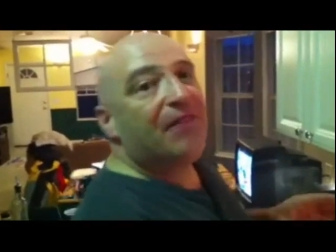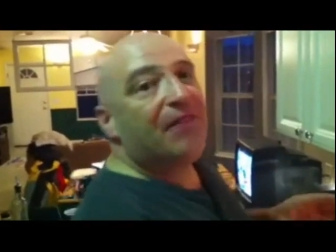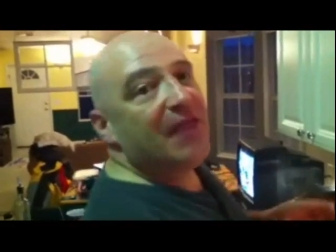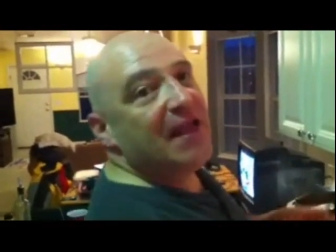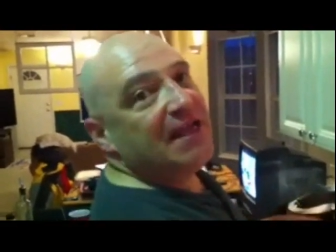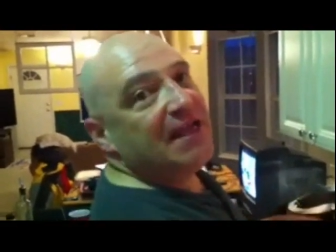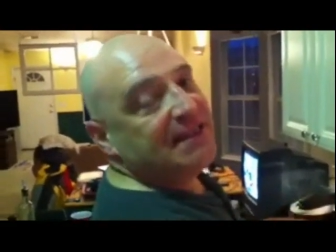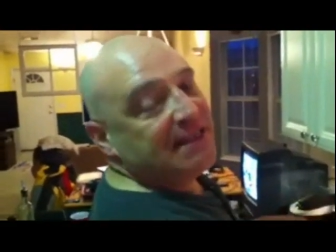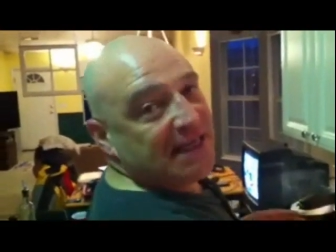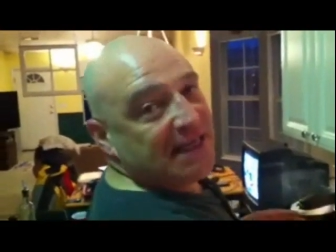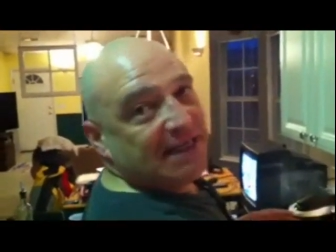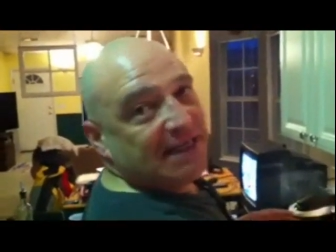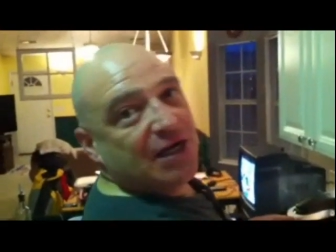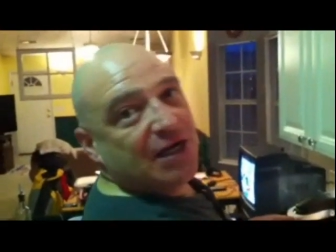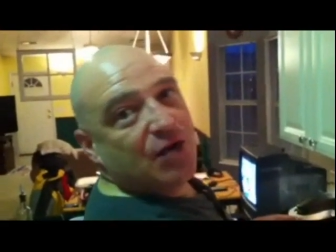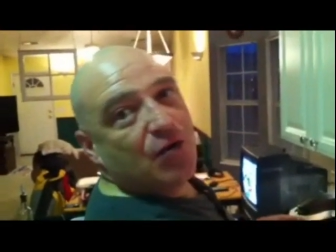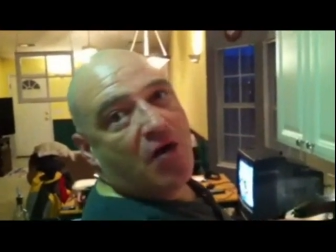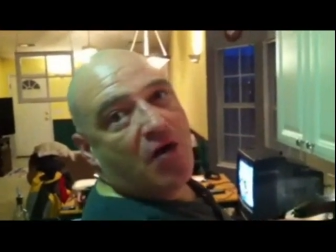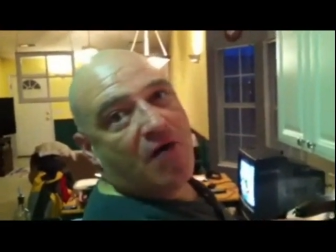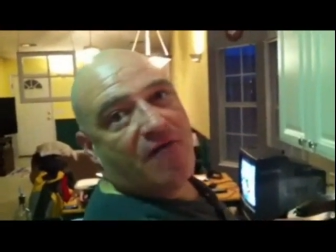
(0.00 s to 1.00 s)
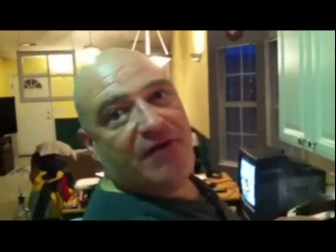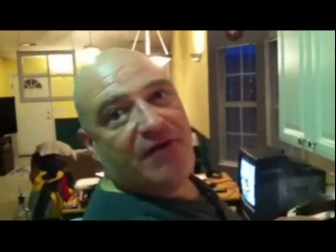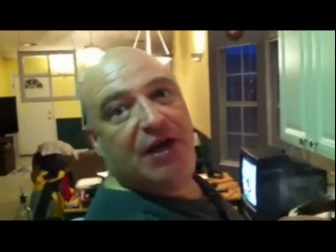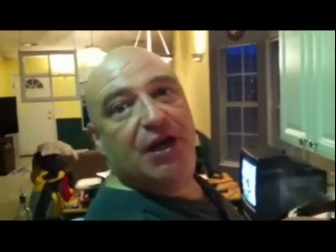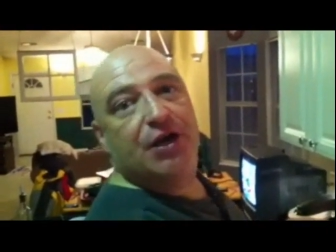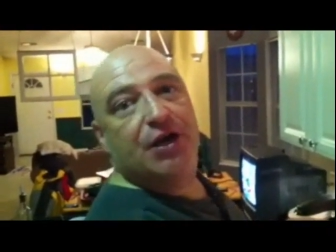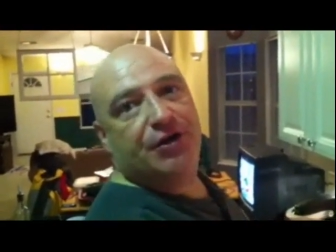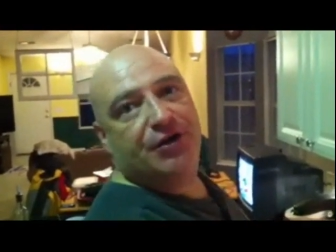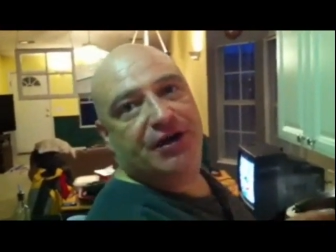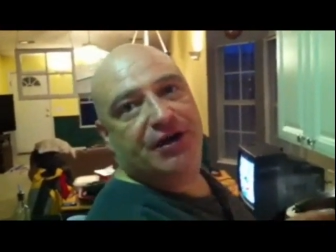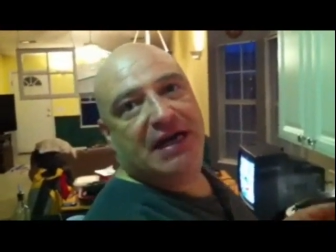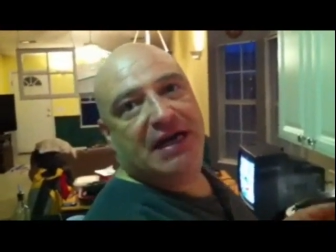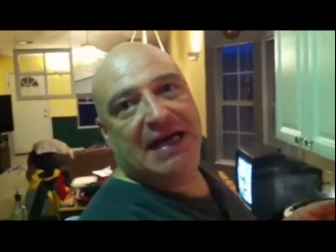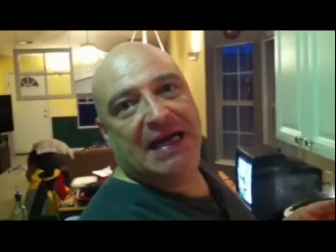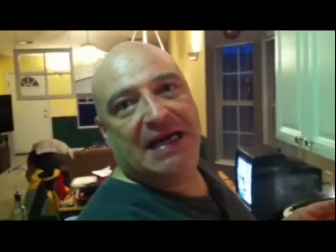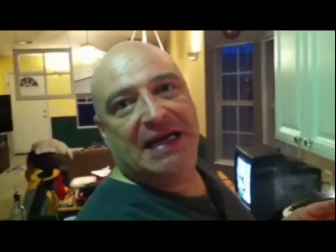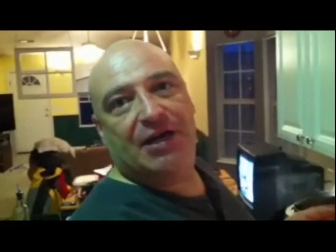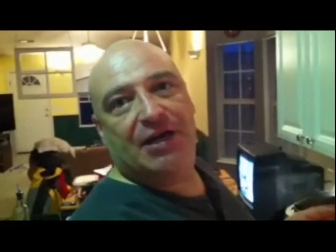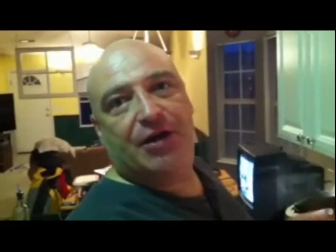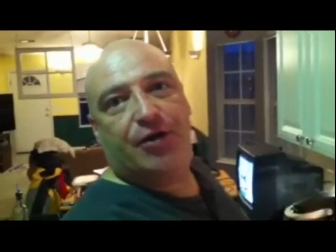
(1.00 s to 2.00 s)
That thing is set to go off at
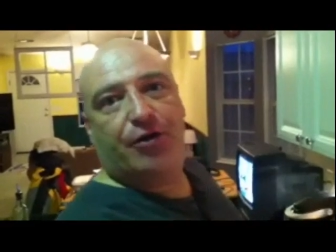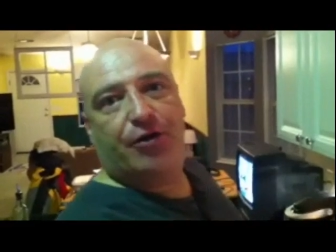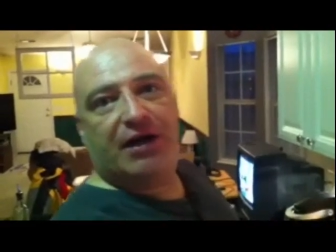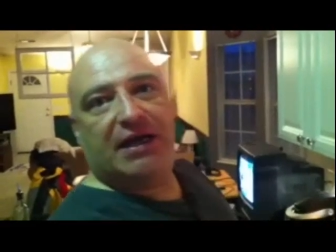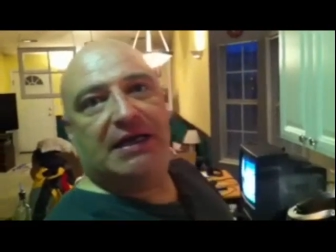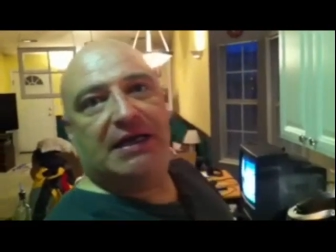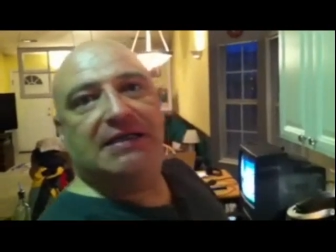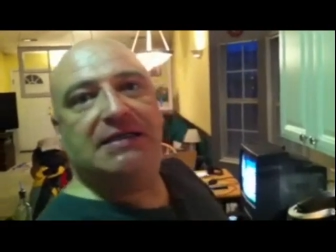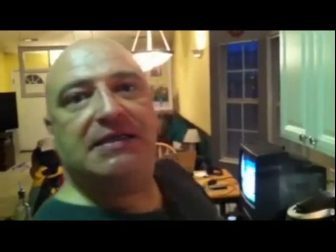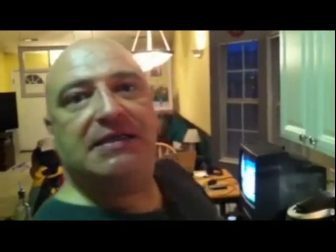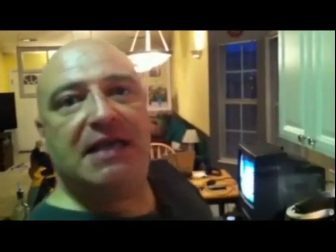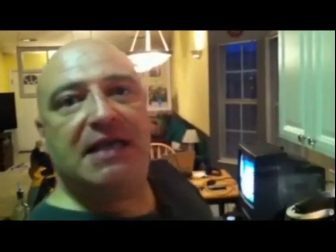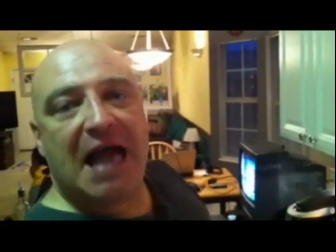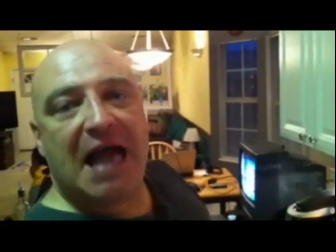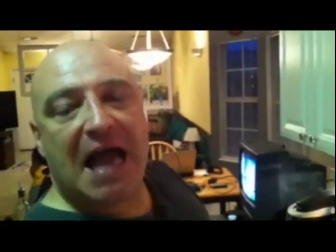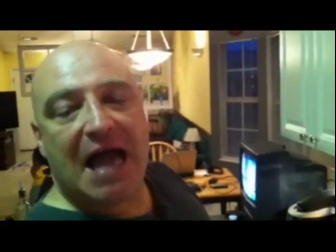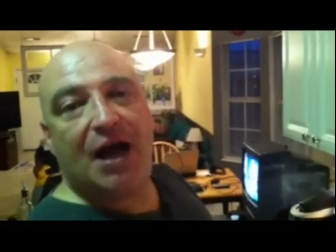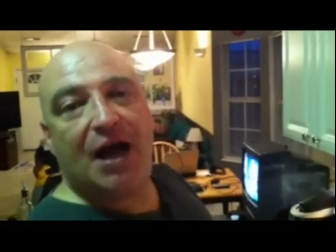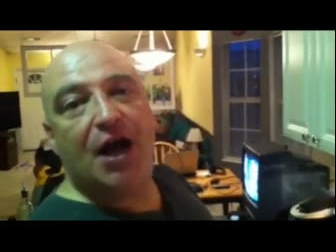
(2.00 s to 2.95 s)
180 degrees.